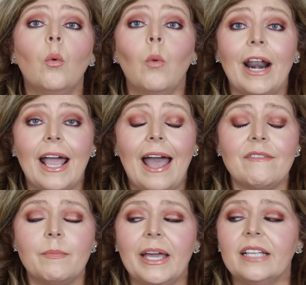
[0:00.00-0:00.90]
what I
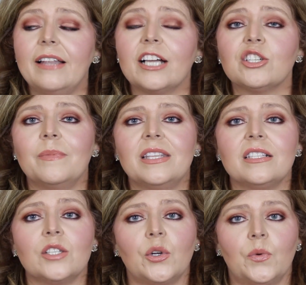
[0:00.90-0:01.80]
have in my collection, but
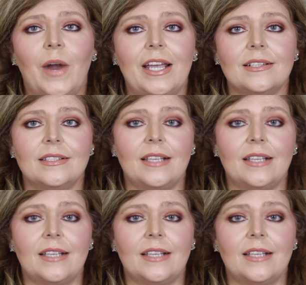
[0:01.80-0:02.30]
this is a great